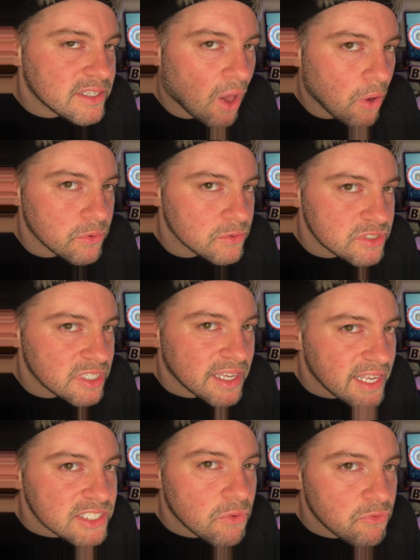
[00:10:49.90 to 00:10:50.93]
goes,
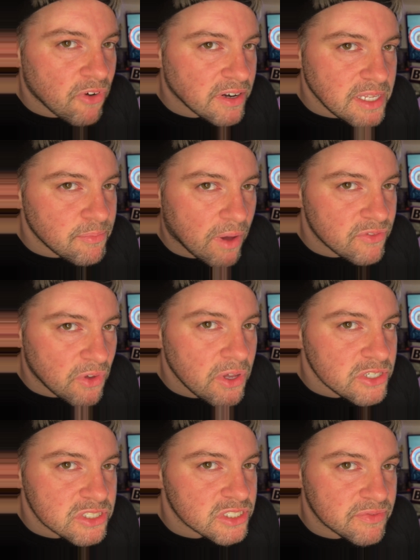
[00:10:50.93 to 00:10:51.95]
he's confronted by
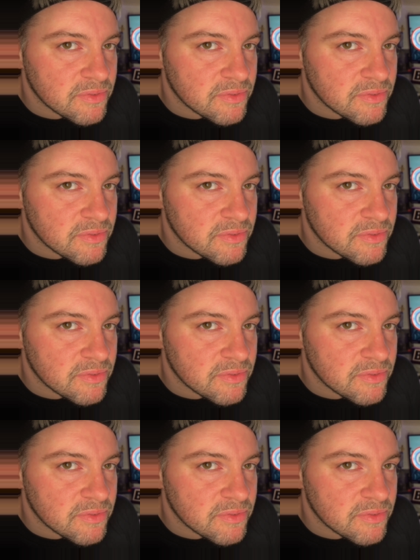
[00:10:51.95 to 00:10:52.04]
versions of